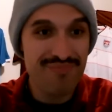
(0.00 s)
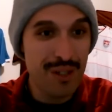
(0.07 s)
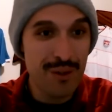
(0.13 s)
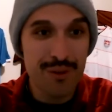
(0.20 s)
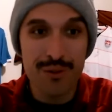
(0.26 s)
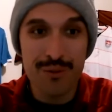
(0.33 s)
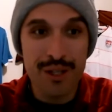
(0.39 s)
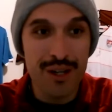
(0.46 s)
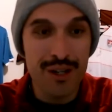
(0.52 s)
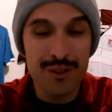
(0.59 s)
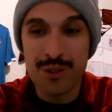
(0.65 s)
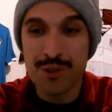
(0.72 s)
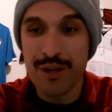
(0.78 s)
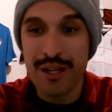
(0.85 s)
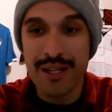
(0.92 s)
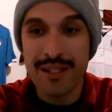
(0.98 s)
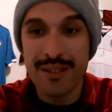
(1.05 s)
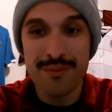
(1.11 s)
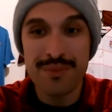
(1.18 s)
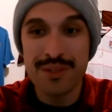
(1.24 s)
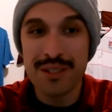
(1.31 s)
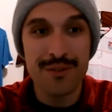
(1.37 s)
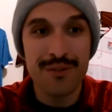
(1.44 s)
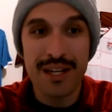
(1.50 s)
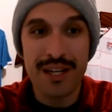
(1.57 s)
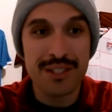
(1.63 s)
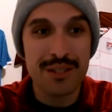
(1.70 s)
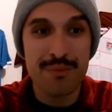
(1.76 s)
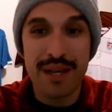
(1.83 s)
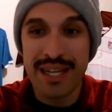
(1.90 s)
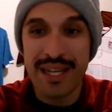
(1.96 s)
we all dreamed of
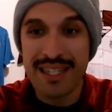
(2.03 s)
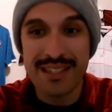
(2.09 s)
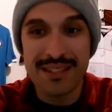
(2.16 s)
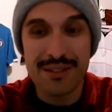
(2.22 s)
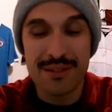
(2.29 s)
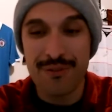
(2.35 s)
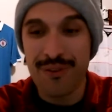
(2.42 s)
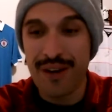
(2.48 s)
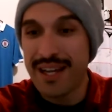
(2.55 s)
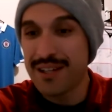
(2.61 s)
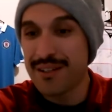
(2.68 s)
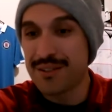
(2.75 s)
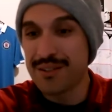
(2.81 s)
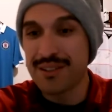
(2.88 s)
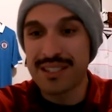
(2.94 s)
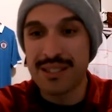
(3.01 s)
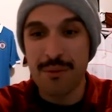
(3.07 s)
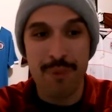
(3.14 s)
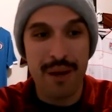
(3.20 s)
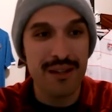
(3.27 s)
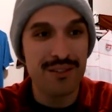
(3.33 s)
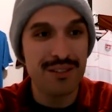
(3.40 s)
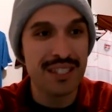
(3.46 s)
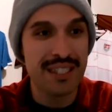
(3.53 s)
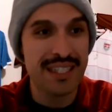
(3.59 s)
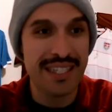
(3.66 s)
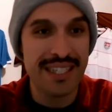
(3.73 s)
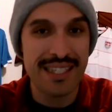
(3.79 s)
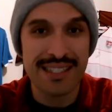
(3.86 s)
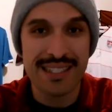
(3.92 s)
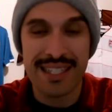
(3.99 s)
actually making it to the final and the penalty
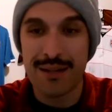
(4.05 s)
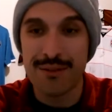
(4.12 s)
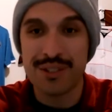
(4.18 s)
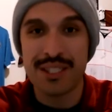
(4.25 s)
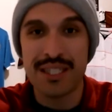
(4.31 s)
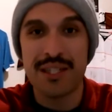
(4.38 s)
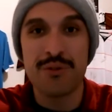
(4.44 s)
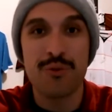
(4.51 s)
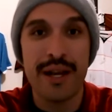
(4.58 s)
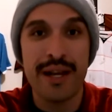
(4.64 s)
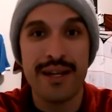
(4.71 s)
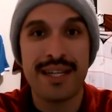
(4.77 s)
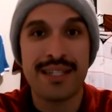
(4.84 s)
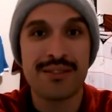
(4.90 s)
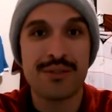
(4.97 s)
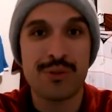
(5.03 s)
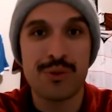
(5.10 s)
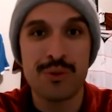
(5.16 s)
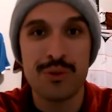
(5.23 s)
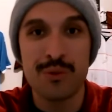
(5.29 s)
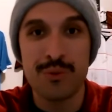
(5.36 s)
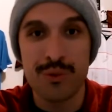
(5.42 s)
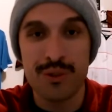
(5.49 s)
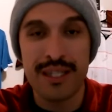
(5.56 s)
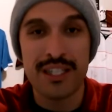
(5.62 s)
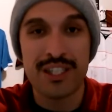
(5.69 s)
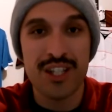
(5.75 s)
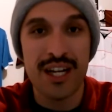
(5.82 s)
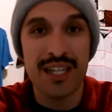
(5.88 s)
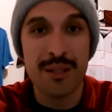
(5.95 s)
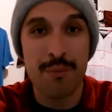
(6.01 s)
kicks, and I was sitting right next to where they
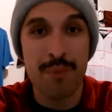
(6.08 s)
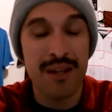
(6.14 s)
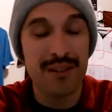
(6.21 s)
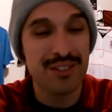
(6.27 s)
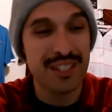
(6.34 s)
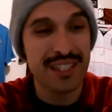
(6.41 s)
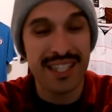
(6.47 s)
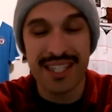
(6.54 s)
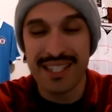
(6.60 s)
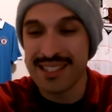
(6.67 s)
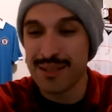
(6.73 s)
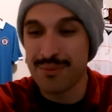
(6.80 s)
shot the penalty kicks. I